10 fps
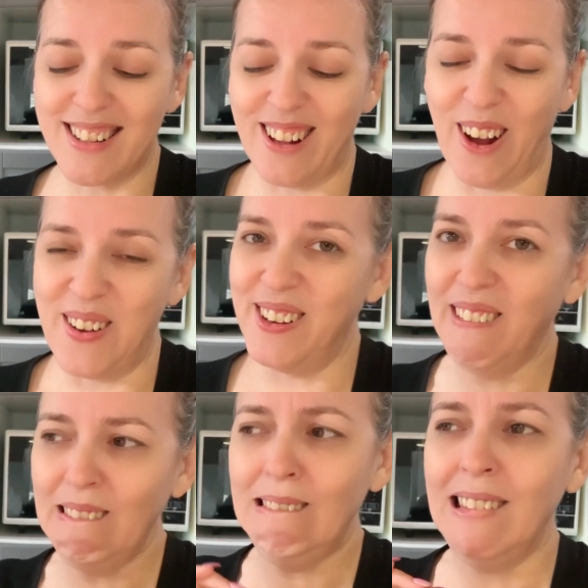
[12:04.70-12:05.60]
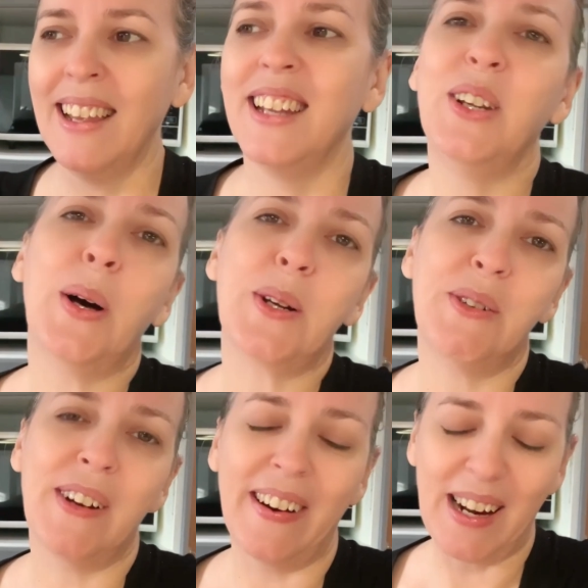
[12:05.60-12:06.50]
So not
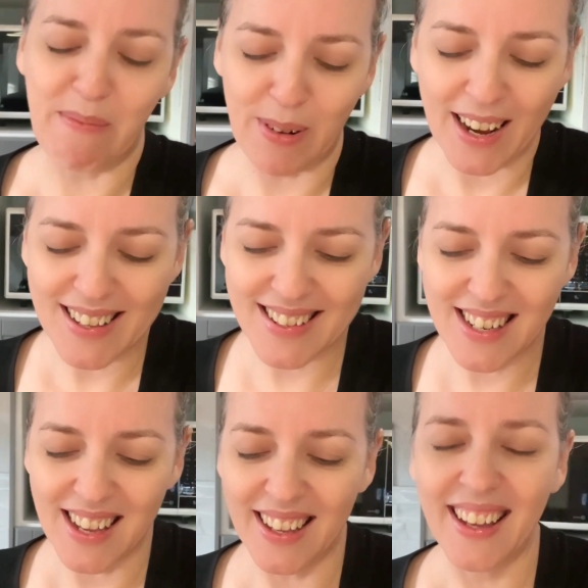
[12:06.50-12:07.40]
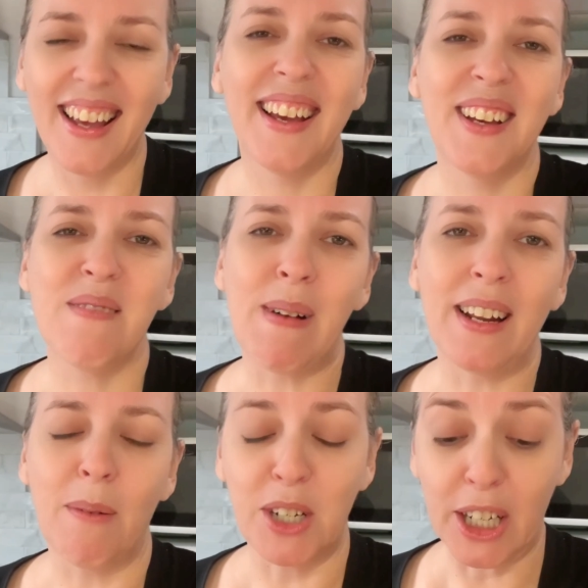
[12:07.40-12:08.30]
very impressed, but
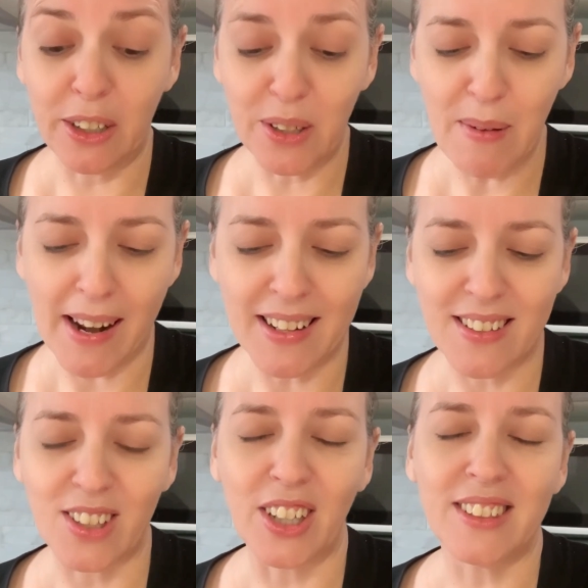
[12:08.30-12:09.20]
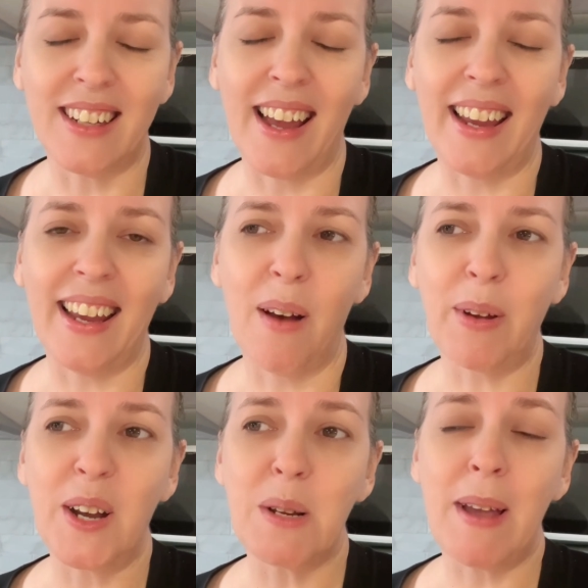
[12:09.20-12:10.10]
not much I can do about it. So today I'm
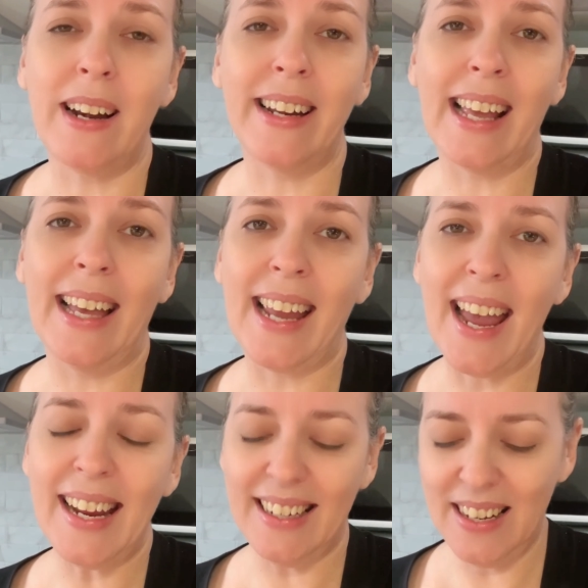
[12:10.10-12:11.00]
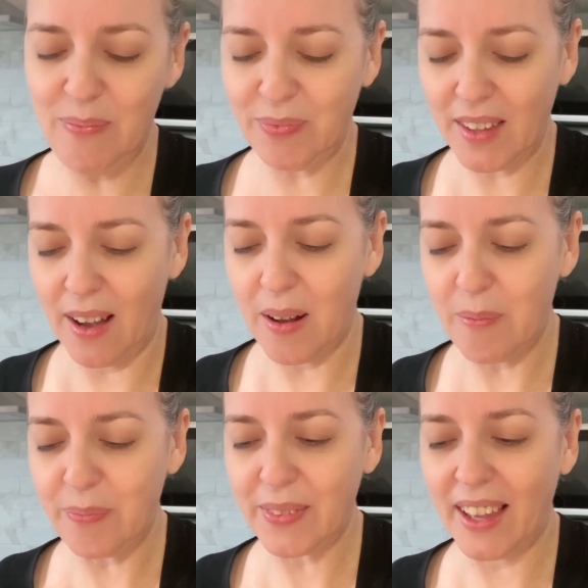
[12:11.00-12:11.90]
going to be editing again,
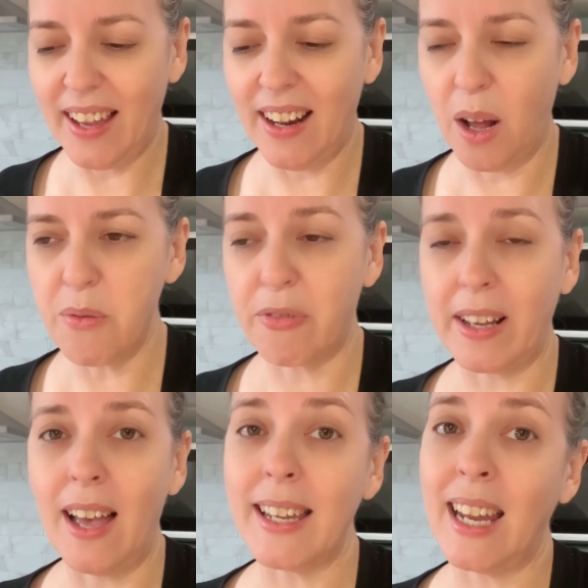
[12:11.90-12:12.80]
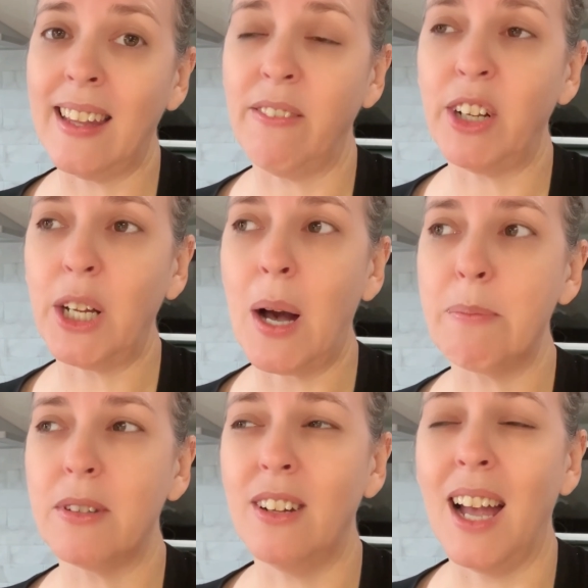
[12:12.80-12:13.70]
and hopefully I can get that video up
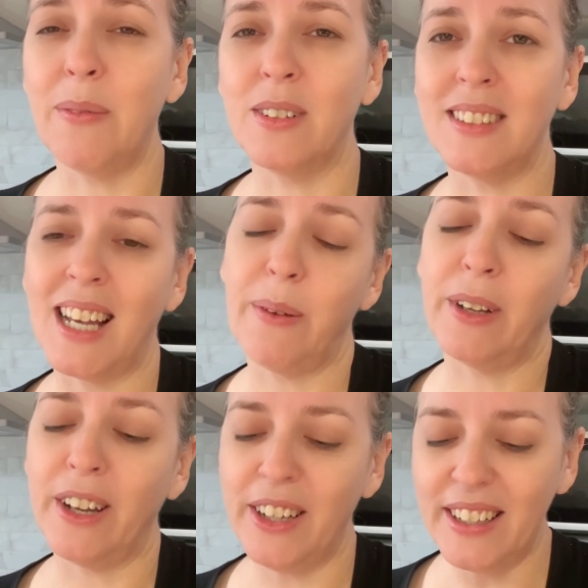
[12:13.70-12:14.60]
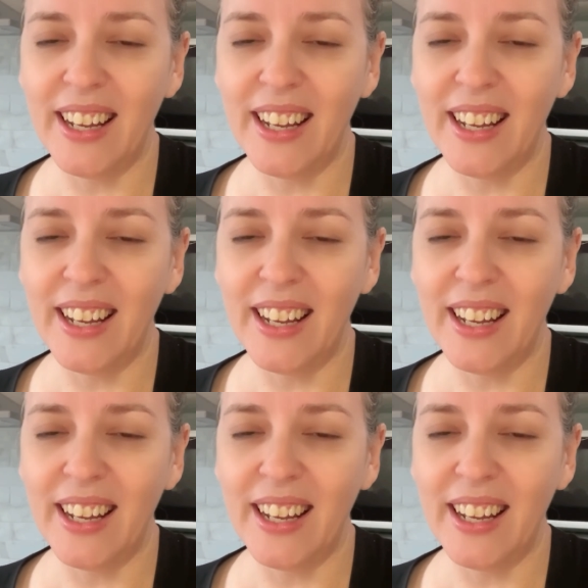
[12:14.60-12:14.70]
tonight. We'll see how we go.